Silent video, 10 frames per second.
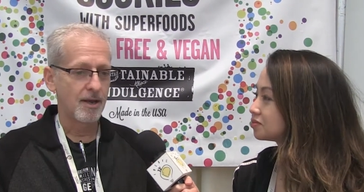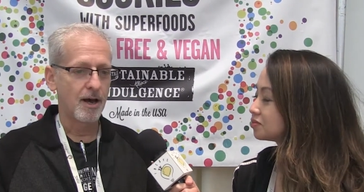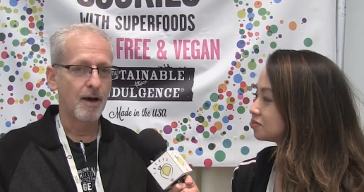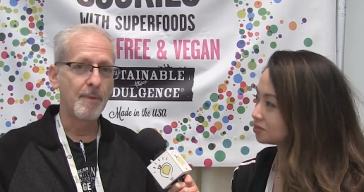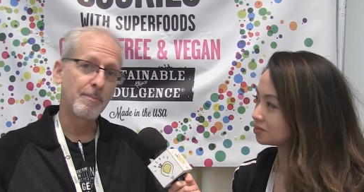
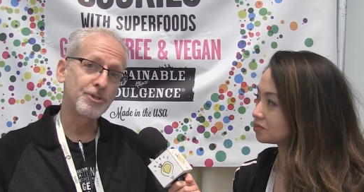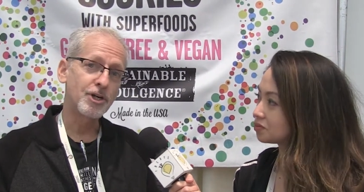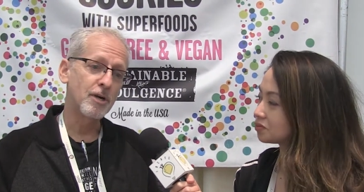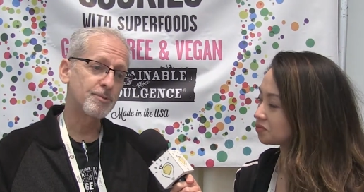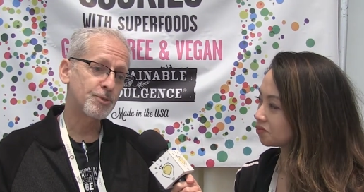Speaker 1: uh, maple
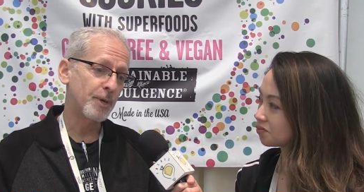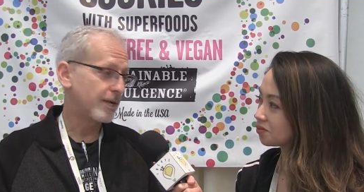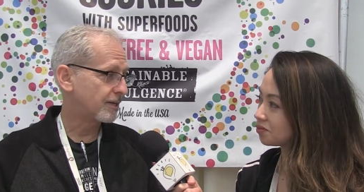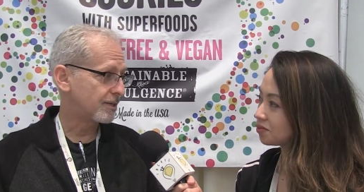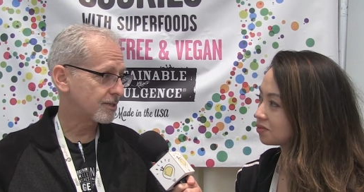syrup
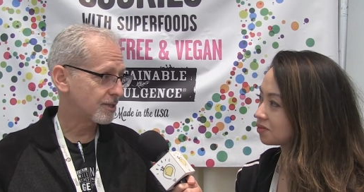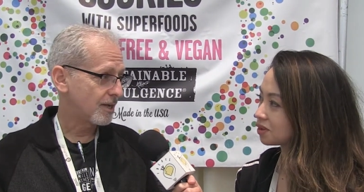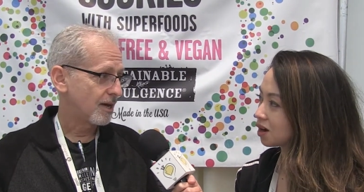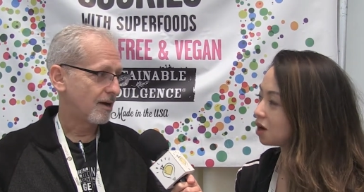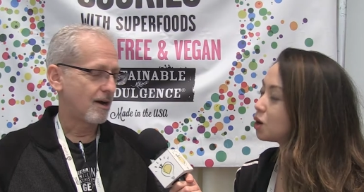sweetened.
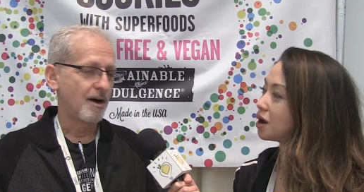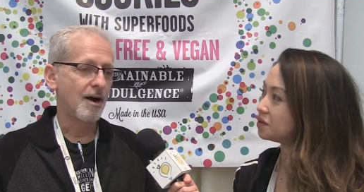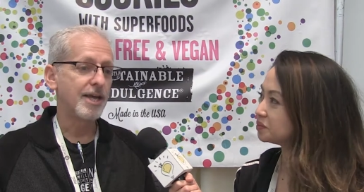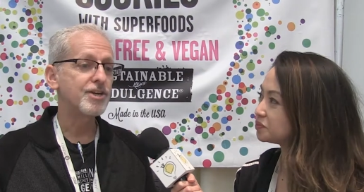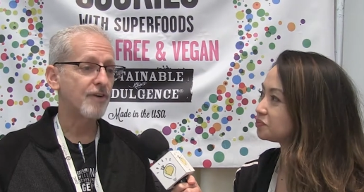
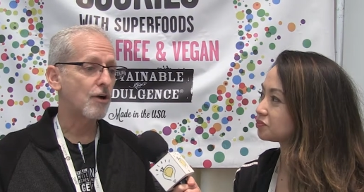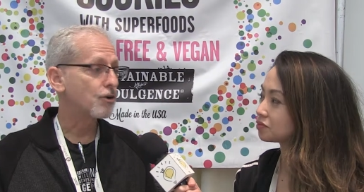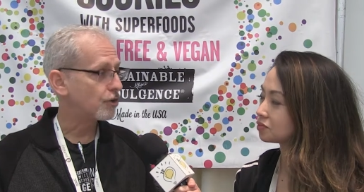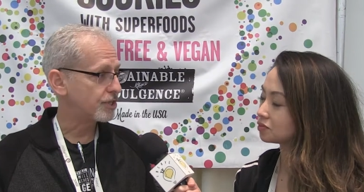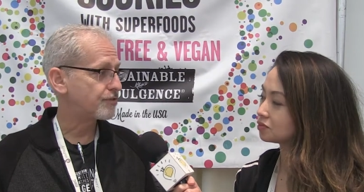Uh, each of our
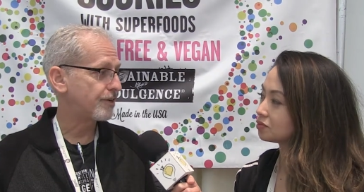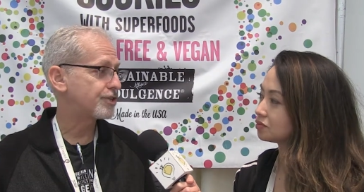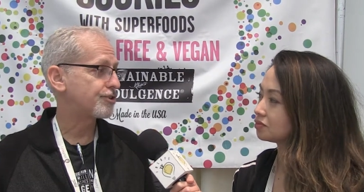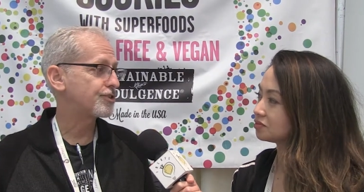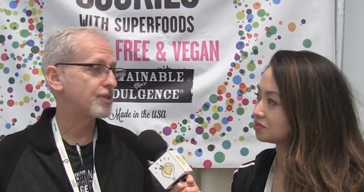cookies
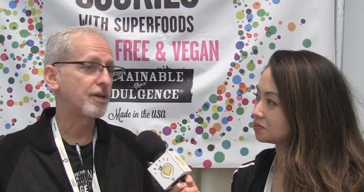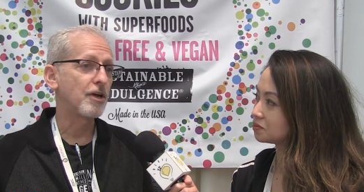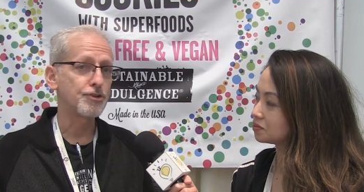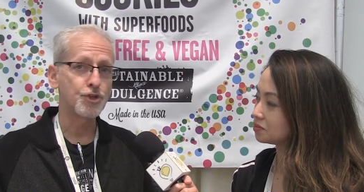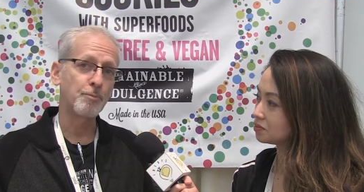features
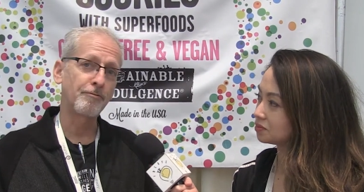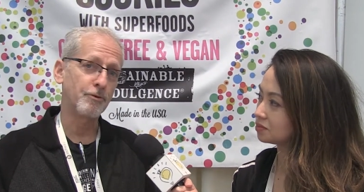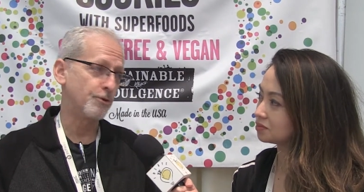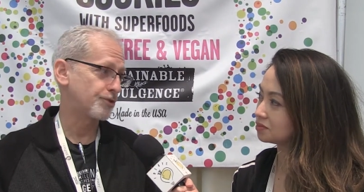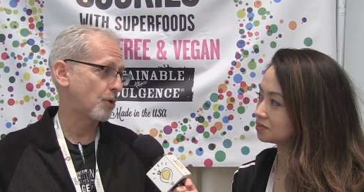another
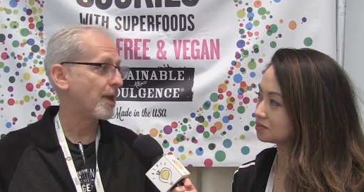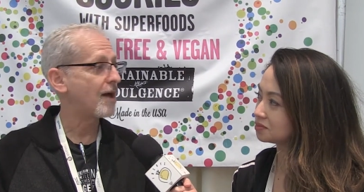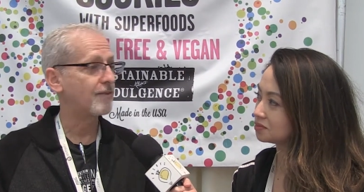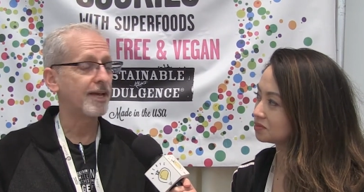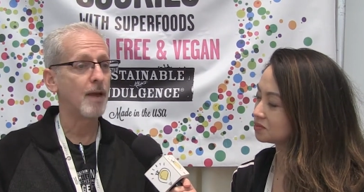superfood. So we
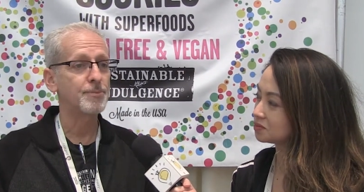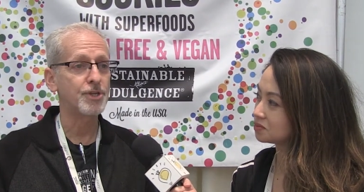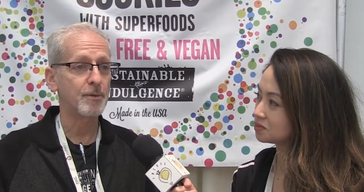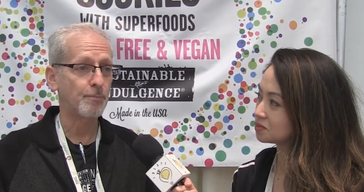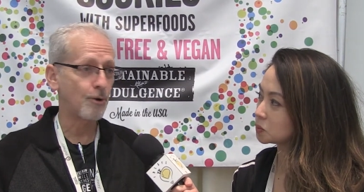have like hemp
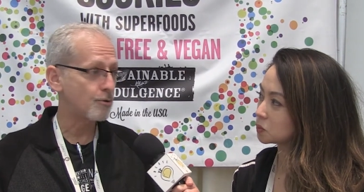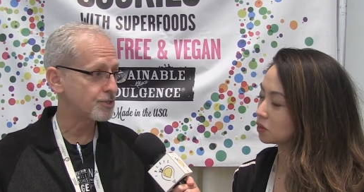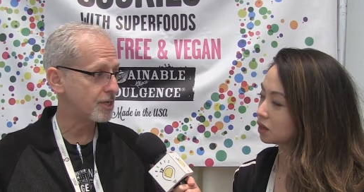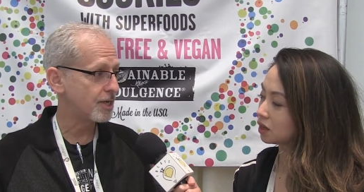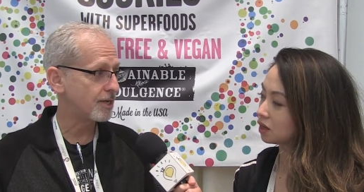seed
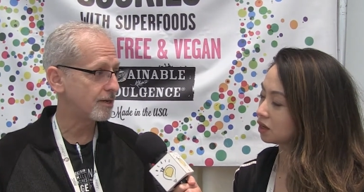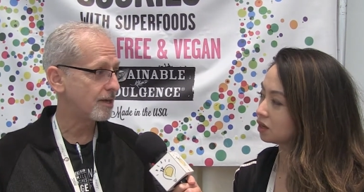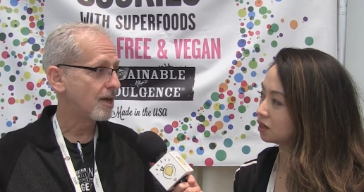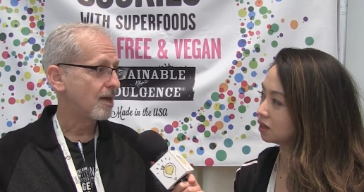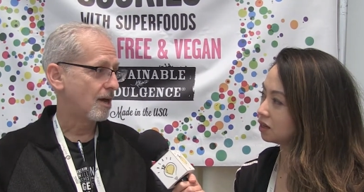
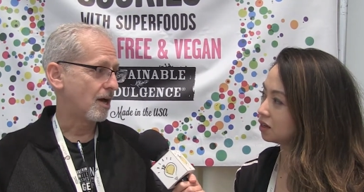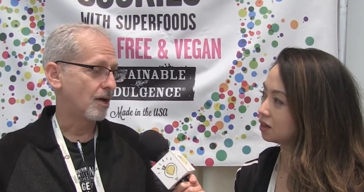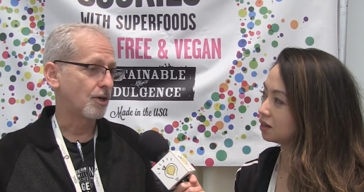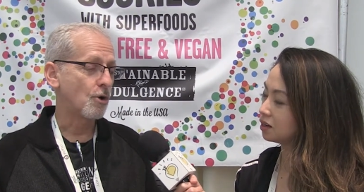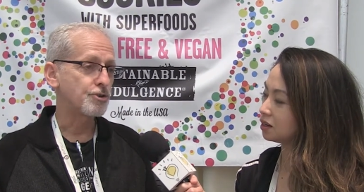protein,
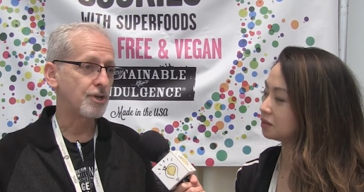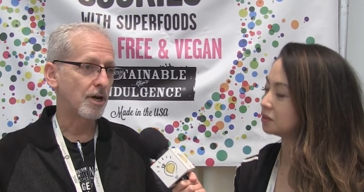uh, goji,